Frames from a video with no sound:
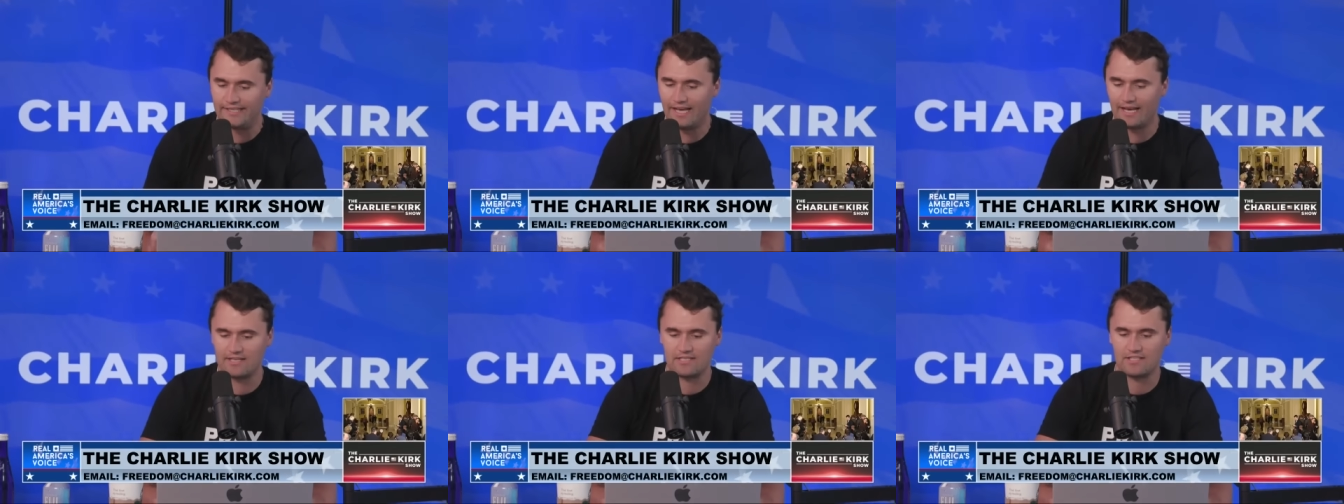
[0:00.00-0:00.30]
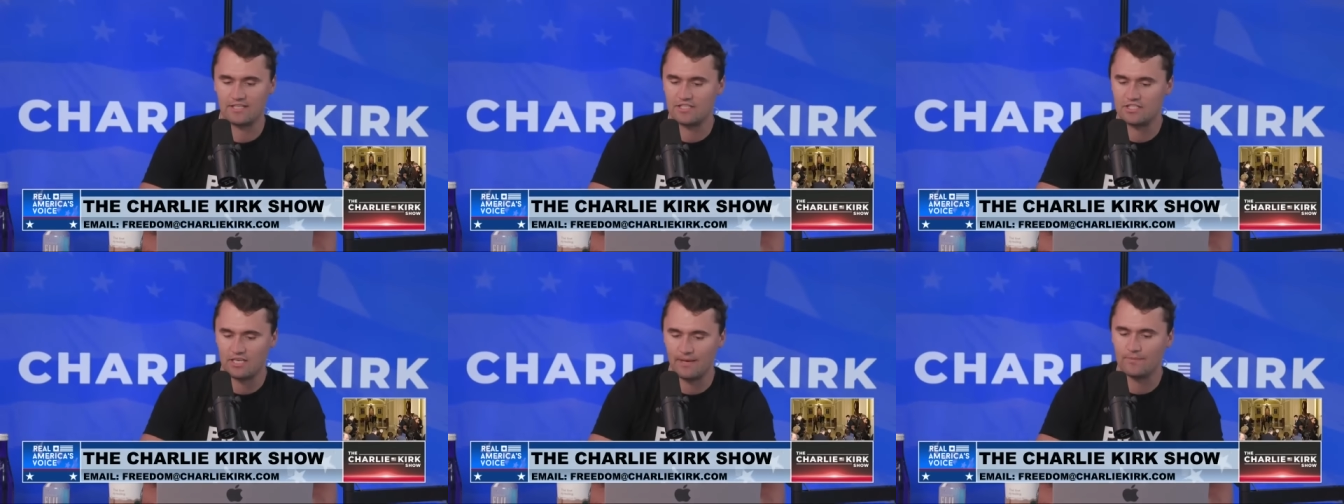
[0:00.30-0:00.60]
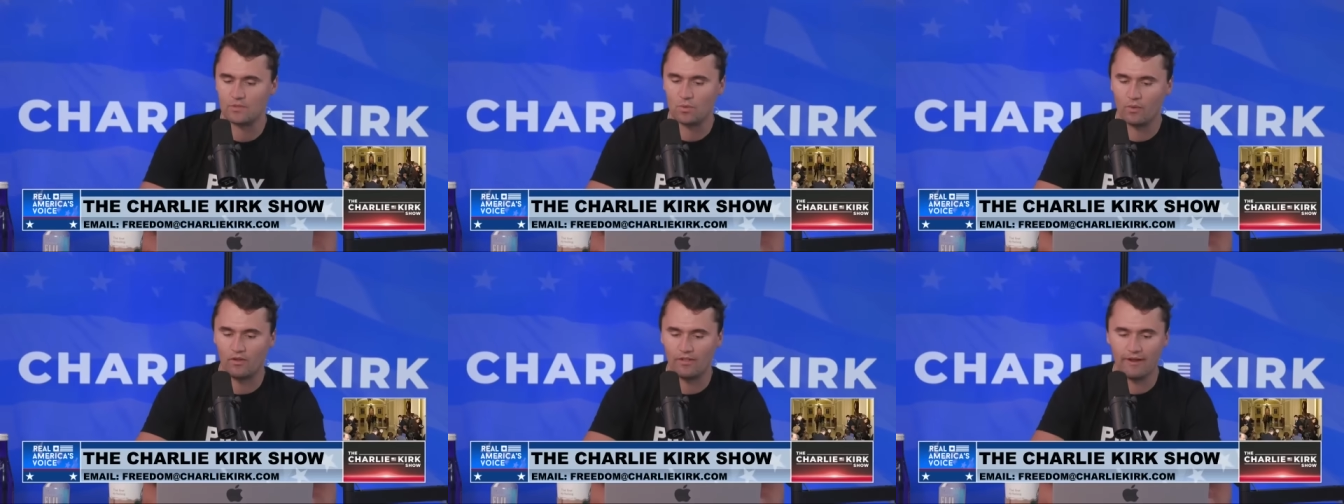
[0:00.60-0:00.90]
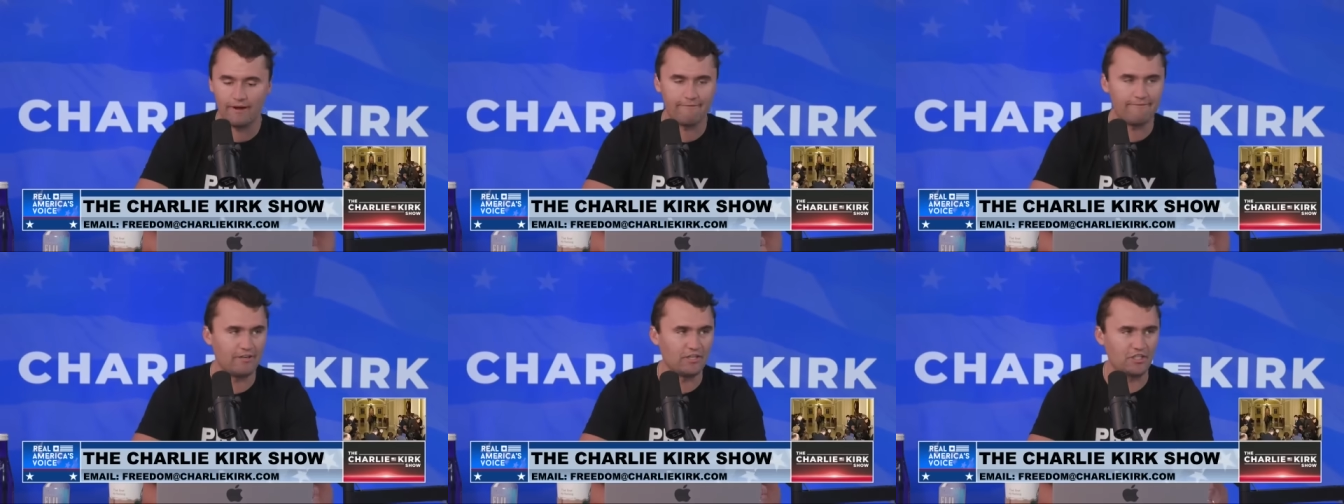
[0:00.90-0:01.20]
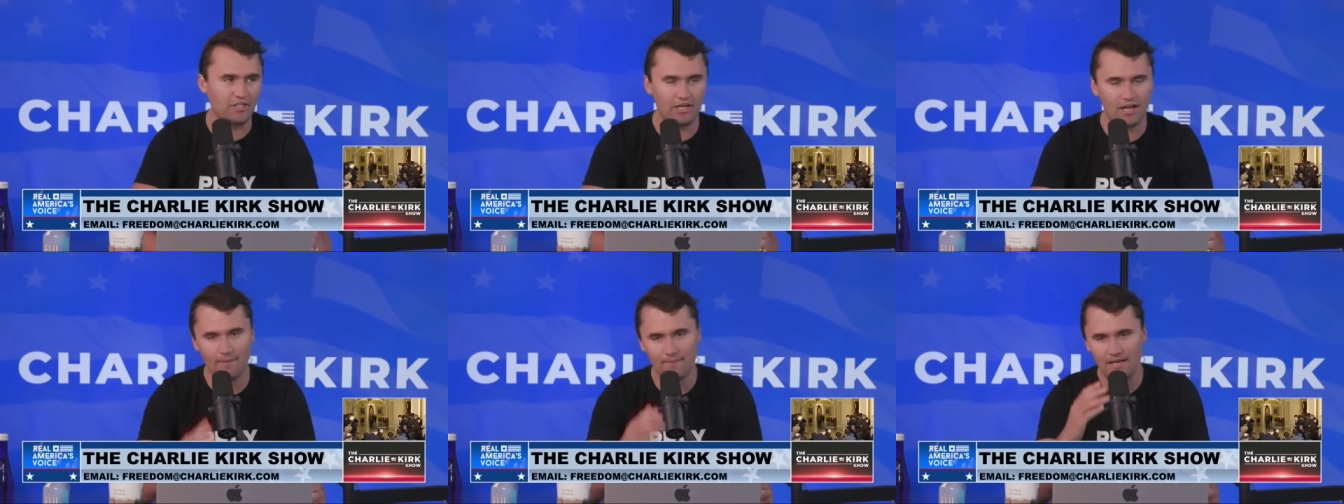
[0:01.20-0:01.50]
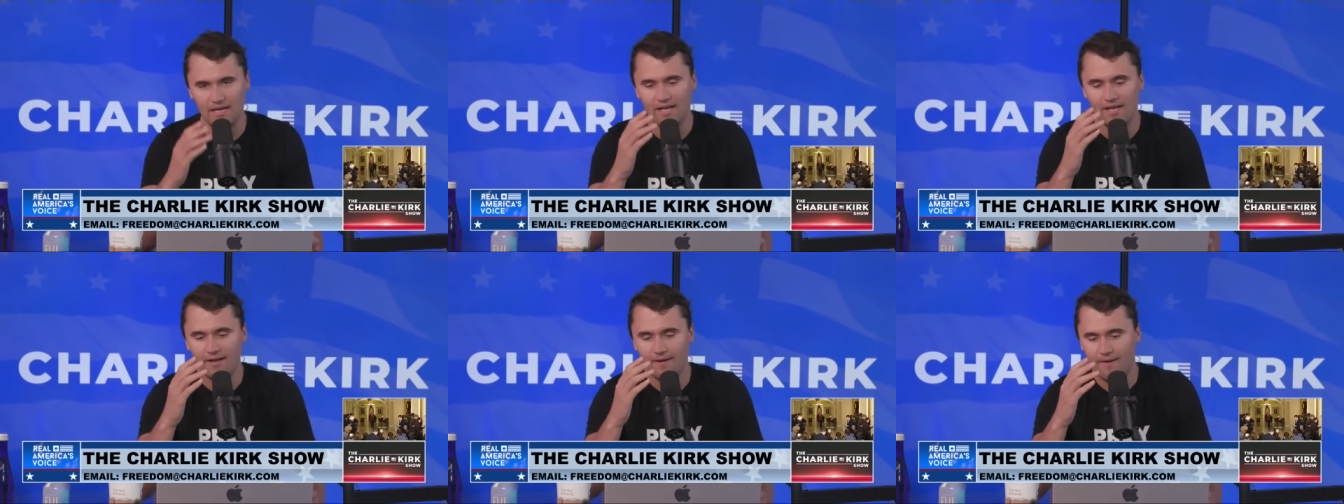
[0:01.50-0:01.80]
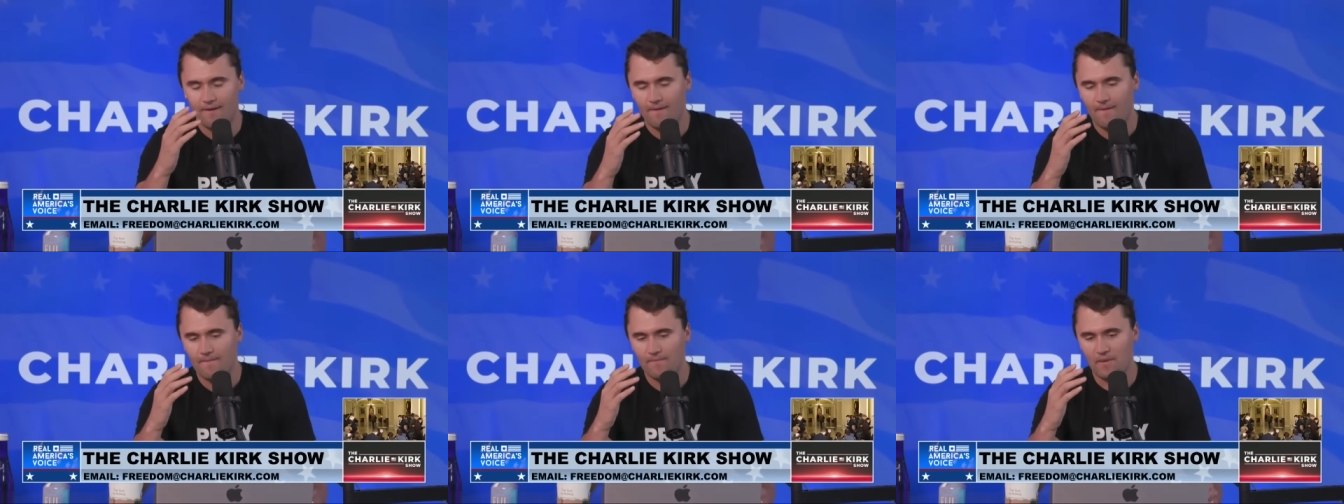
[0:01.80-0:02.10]
Yes, this seems really efficient. I mean,
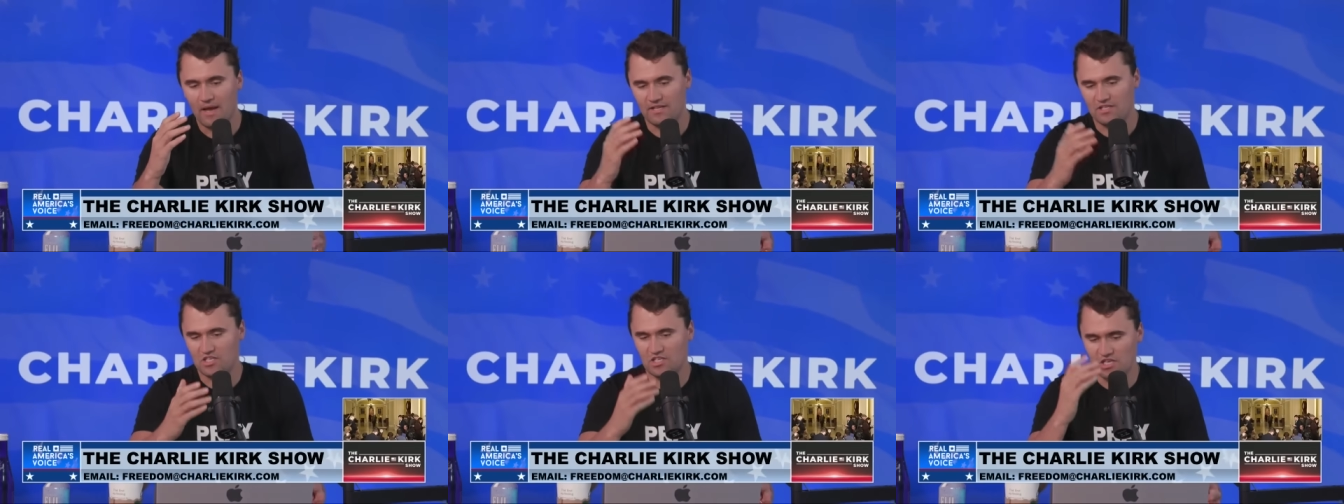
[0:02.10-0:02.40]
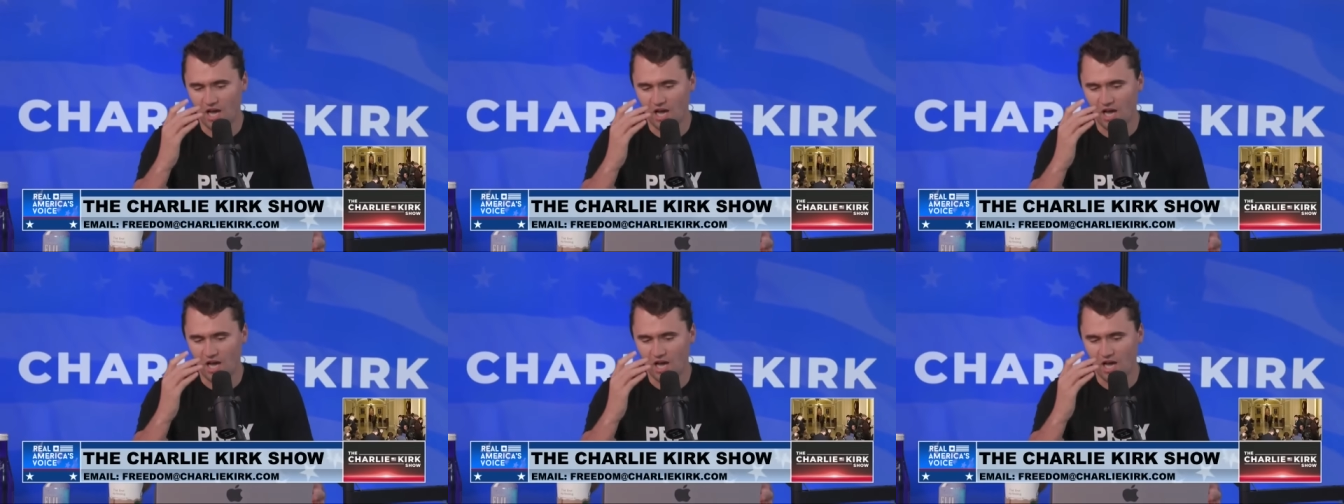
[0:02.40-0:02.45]
at